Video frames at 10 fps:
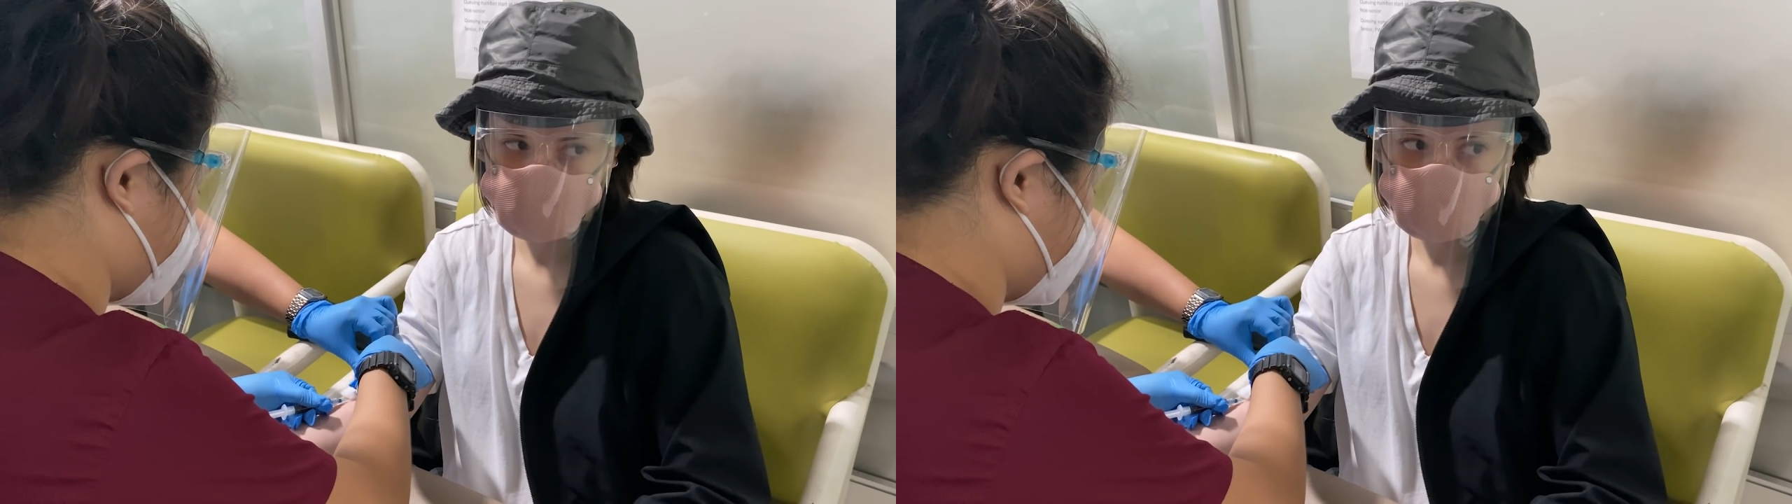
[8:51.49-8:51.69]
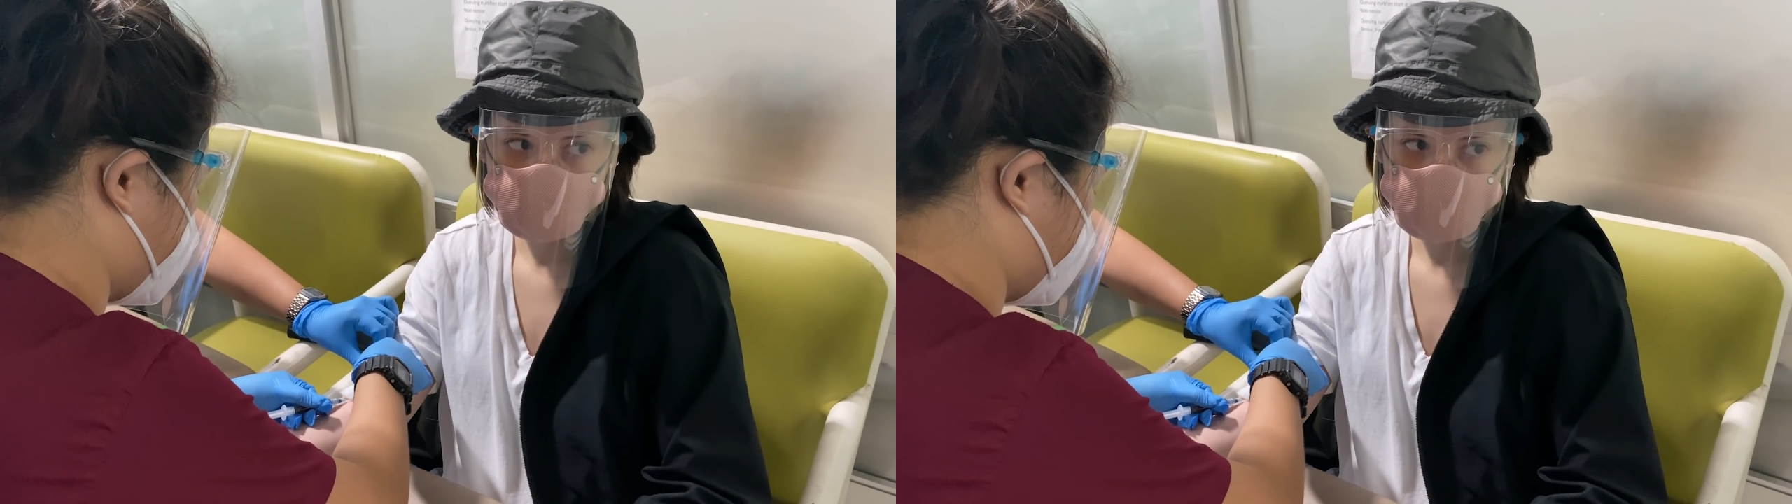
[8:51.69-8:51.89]

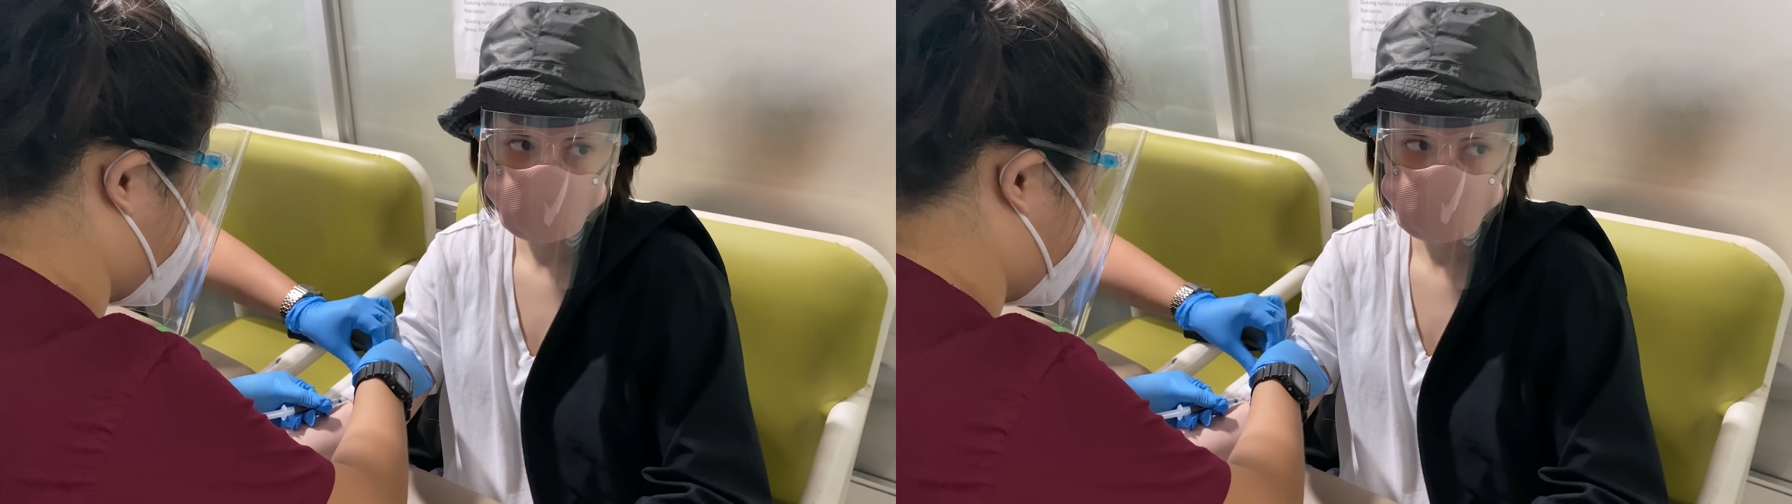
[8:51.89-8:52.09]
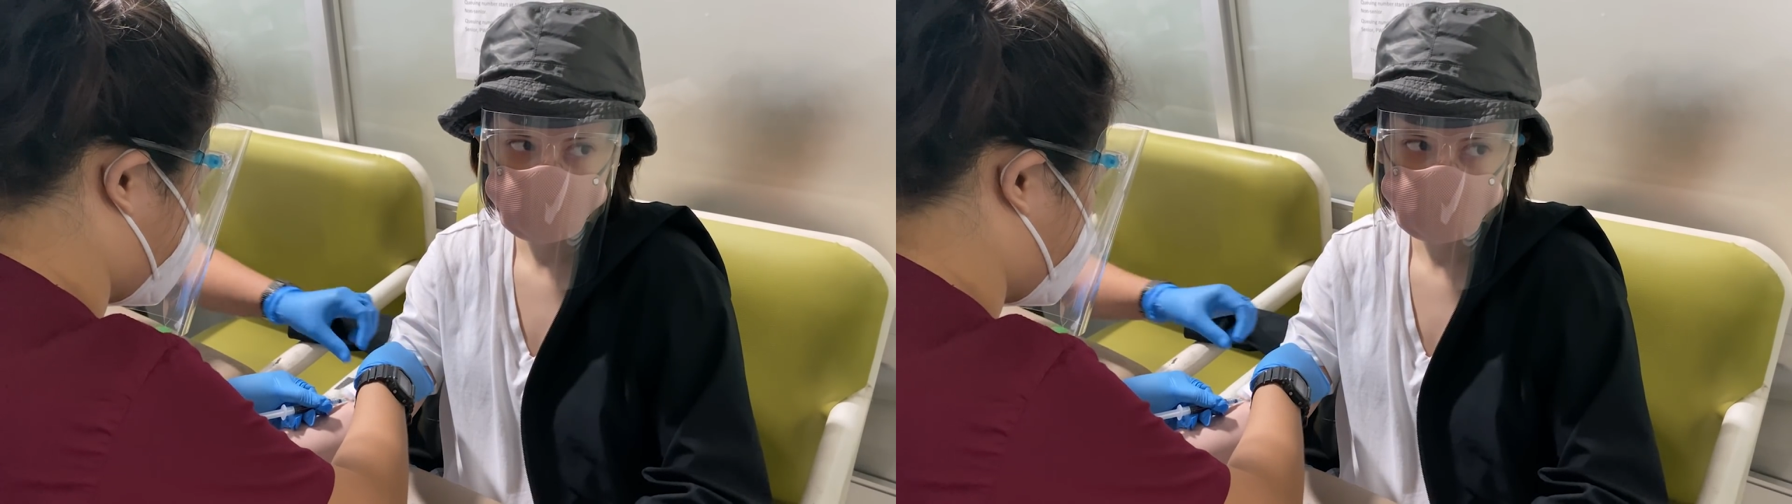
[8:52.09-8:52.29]
feels
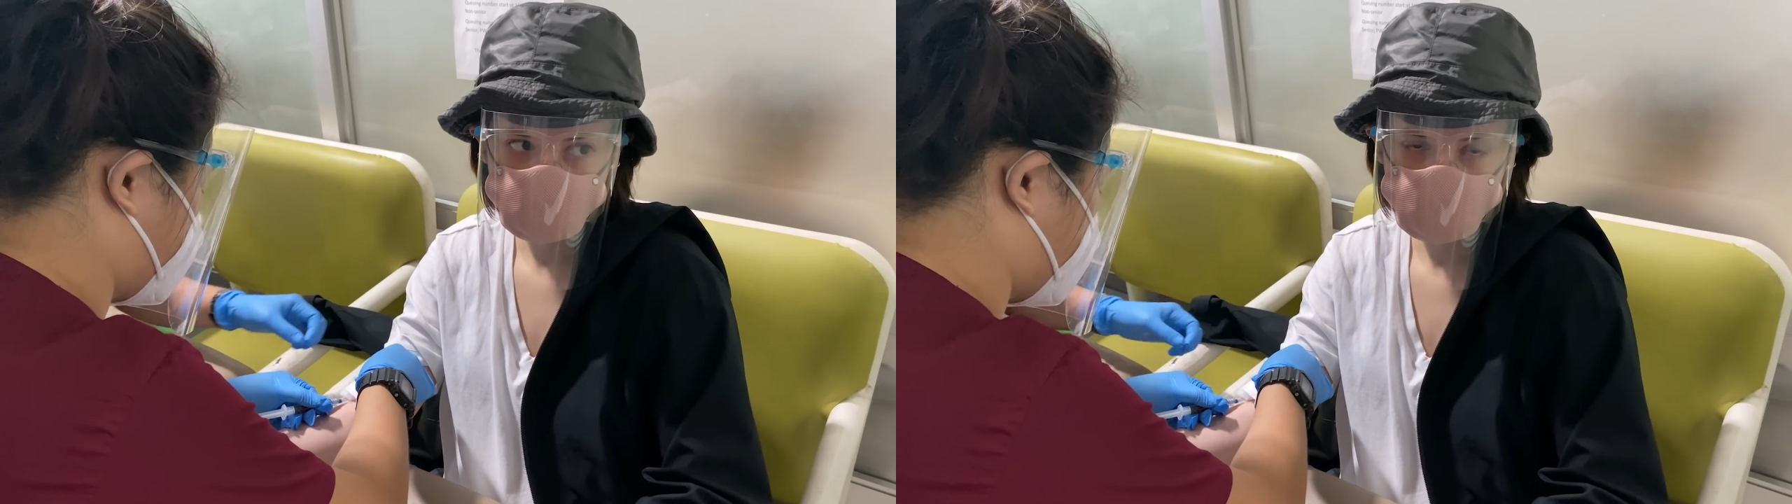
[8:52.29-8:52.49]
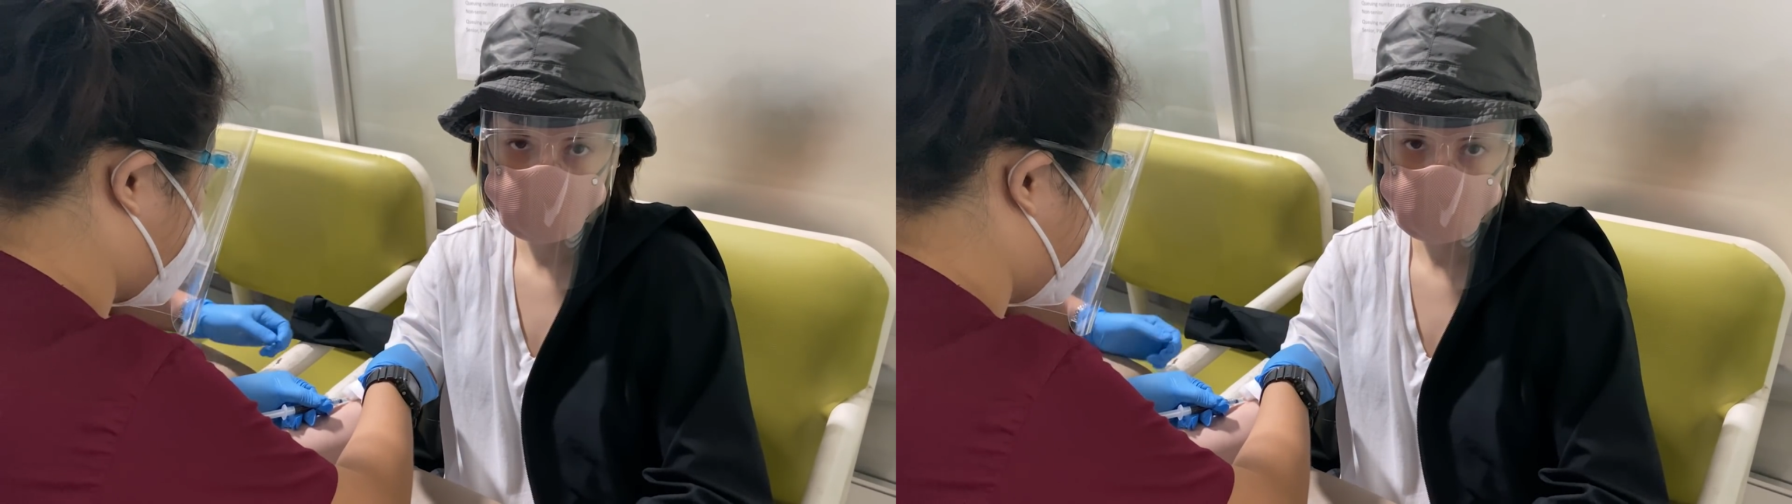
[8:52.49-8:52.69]
kind of
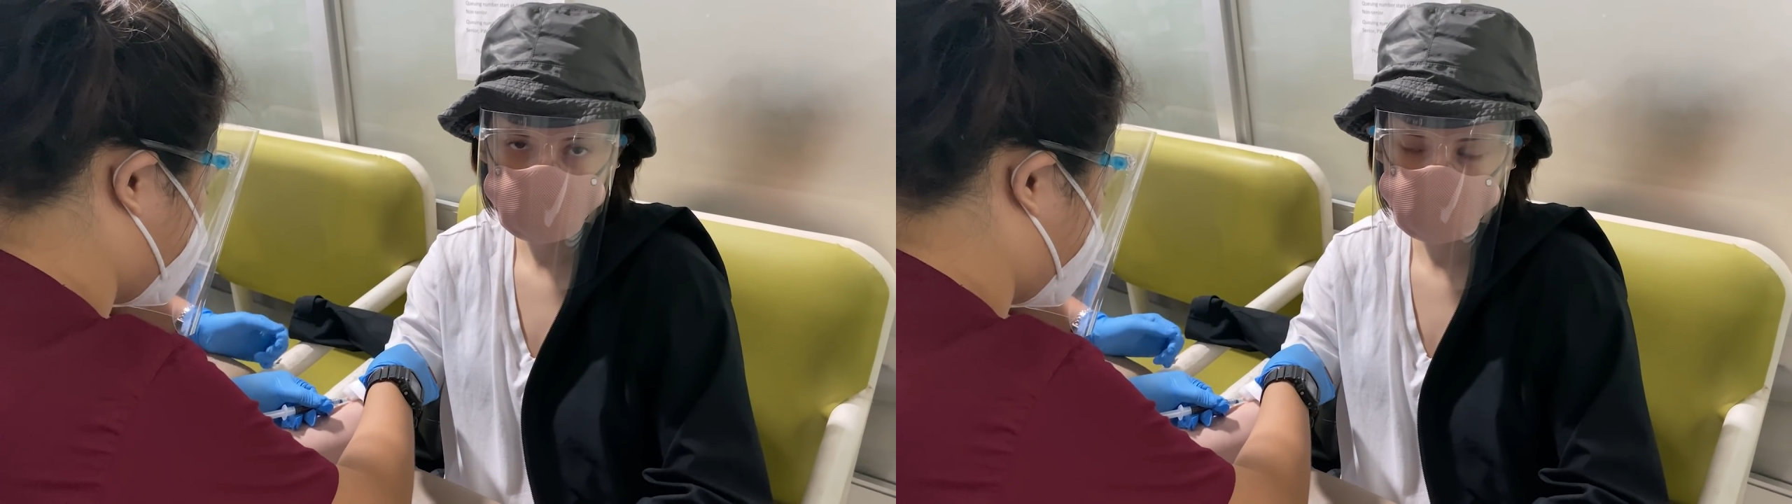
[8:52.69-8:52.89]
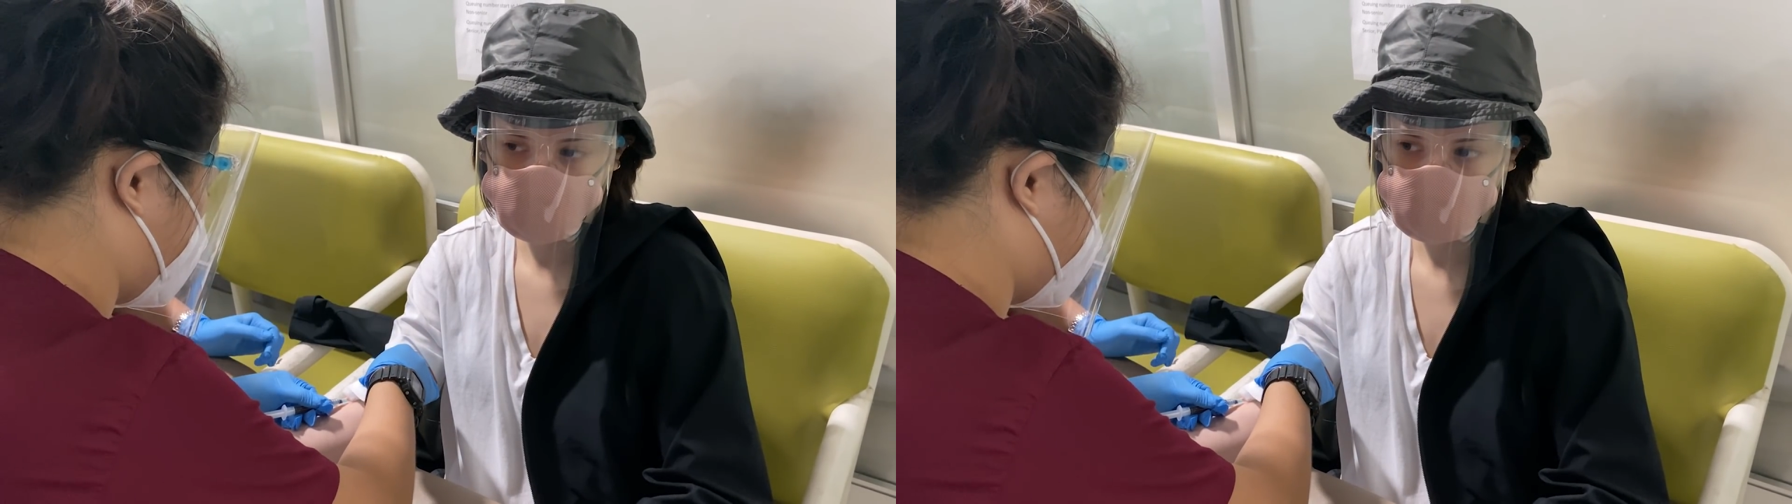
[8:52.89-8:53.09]

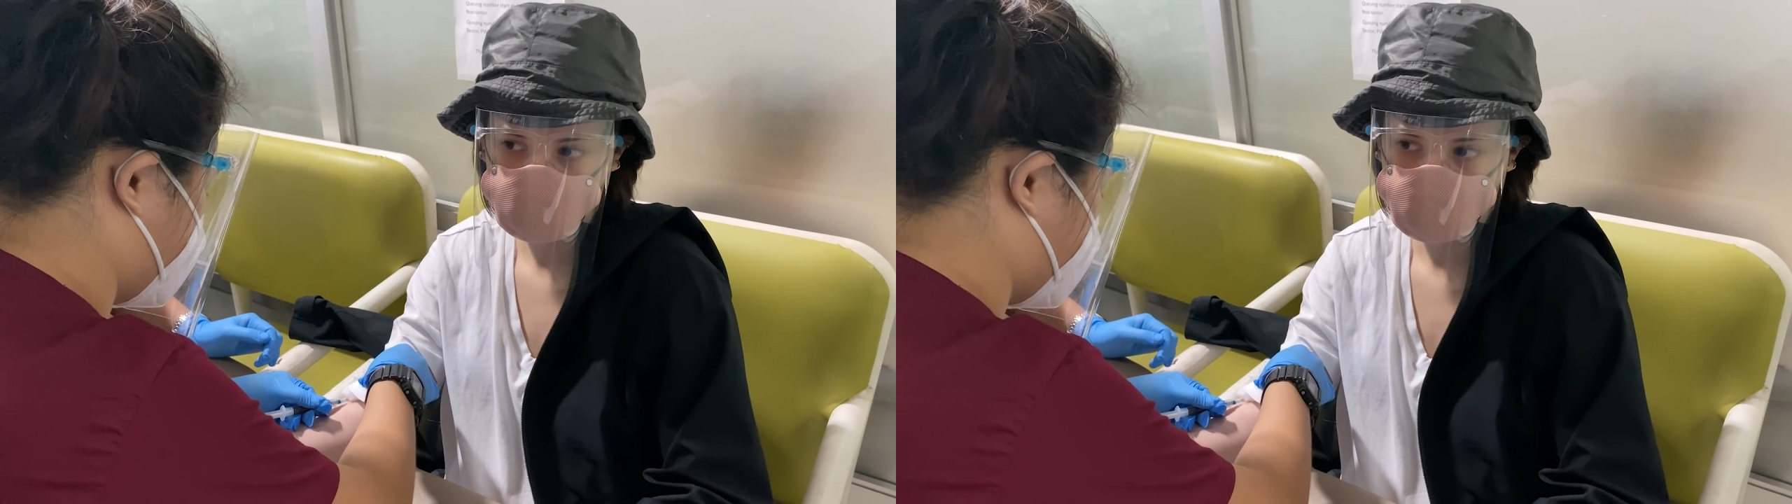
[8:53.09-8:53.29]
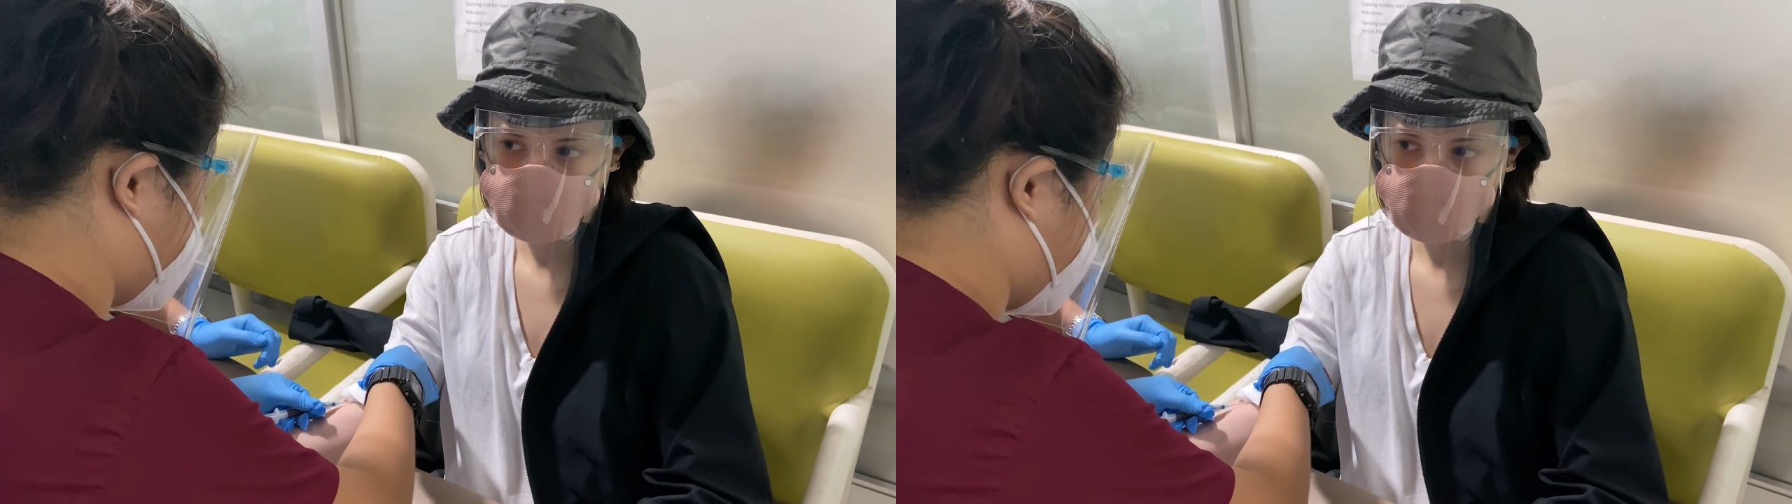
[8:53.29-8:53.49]
invalid